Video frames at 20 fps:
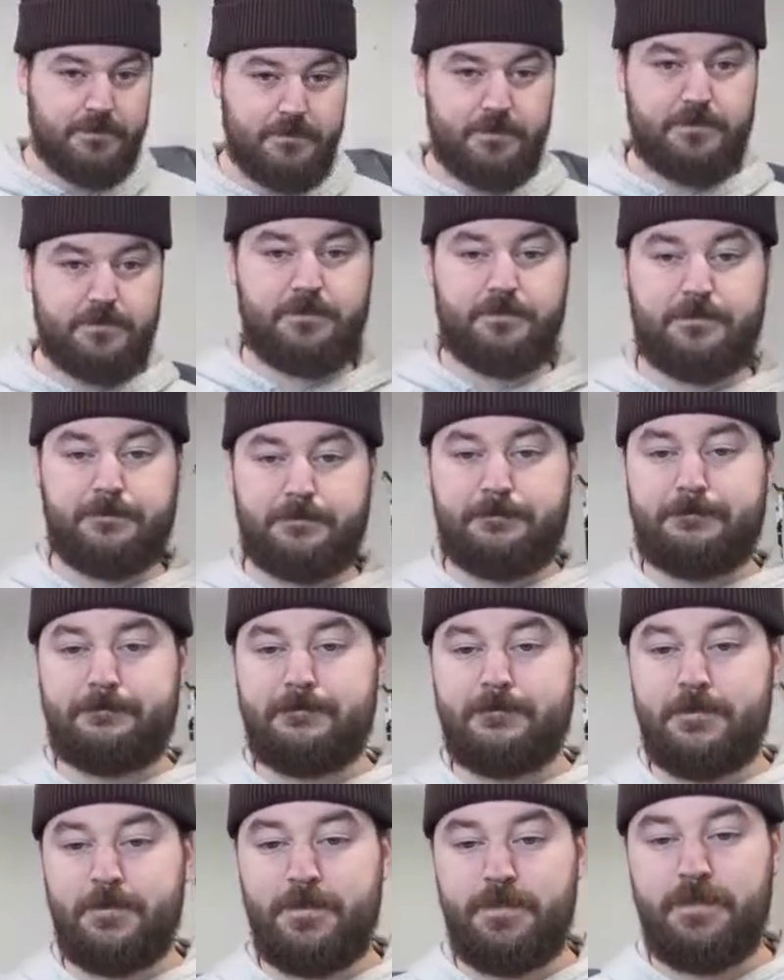
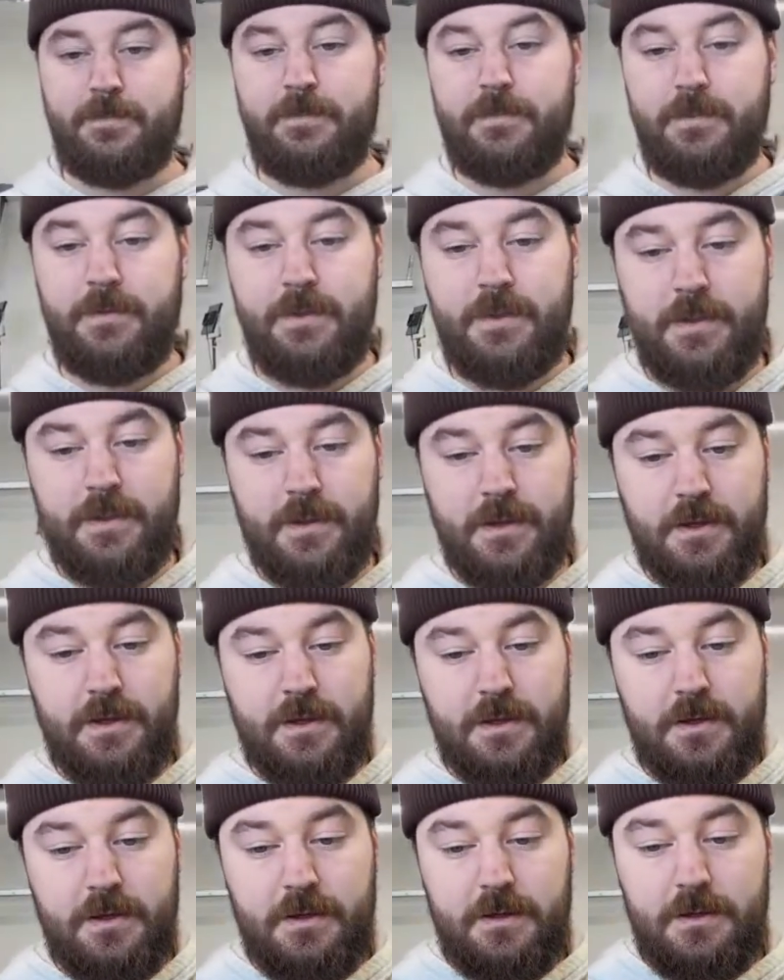
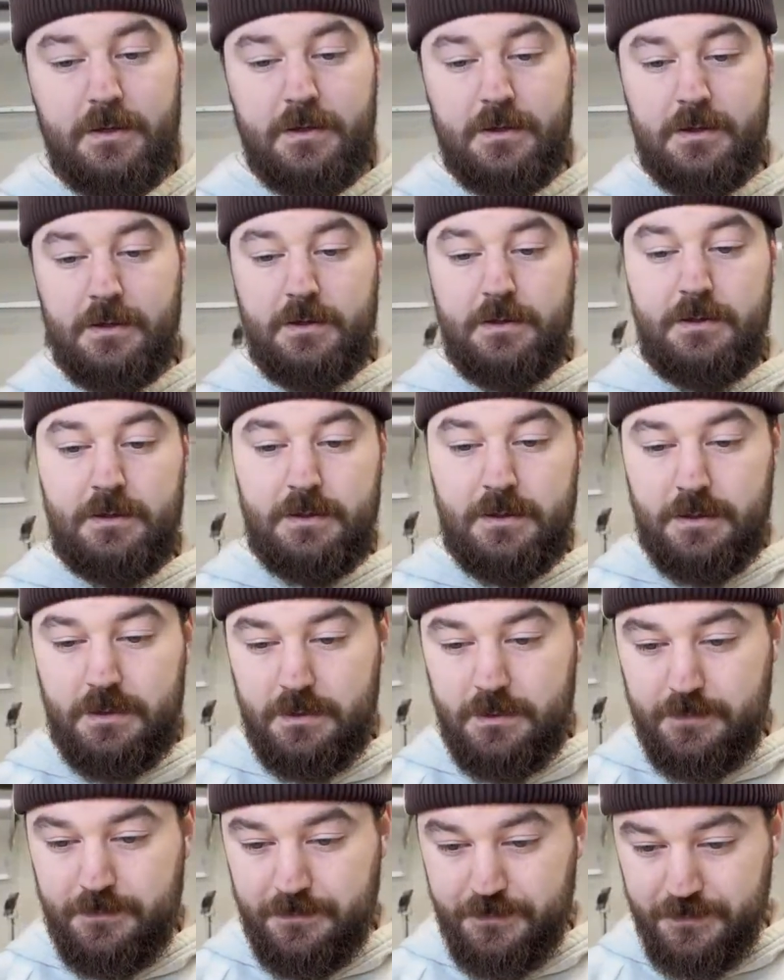
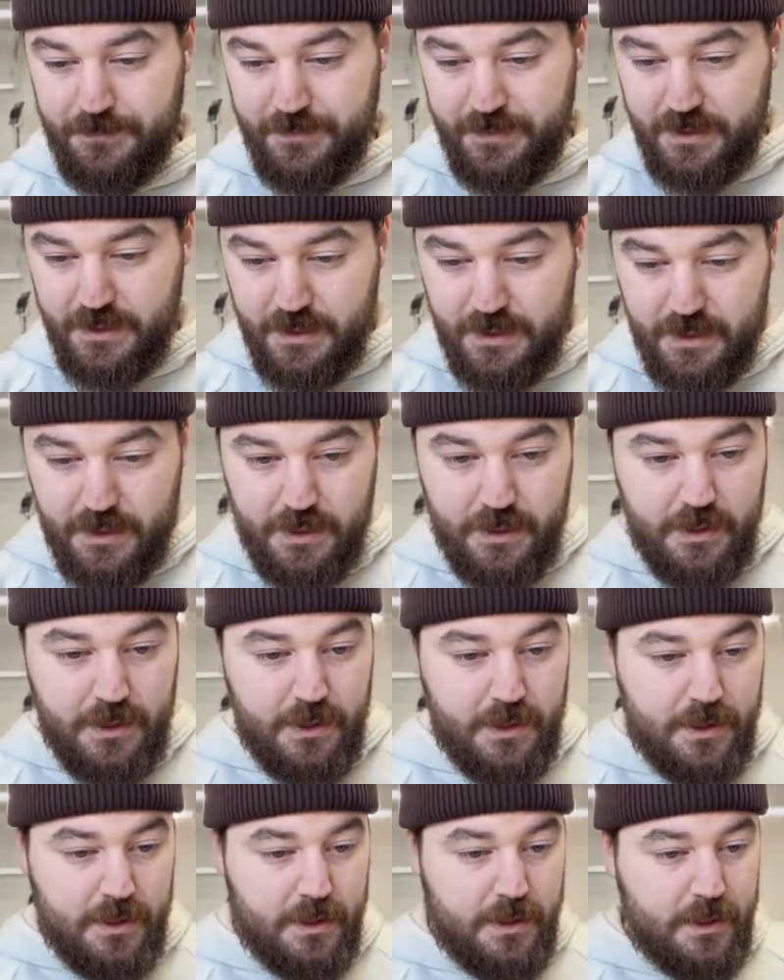
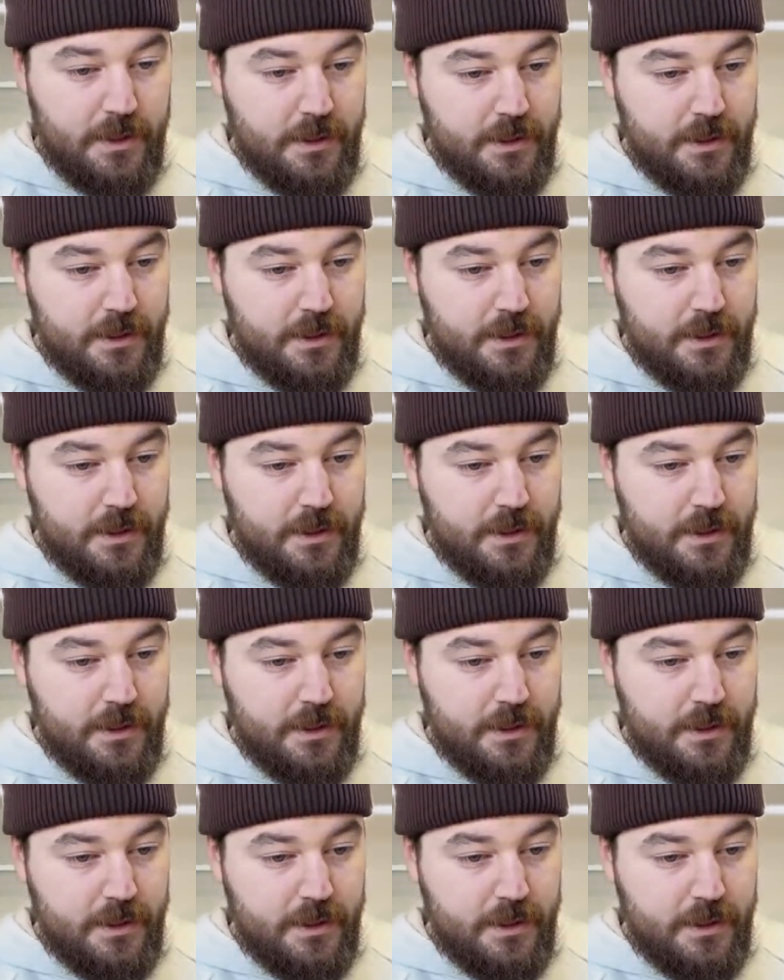Nothing is said.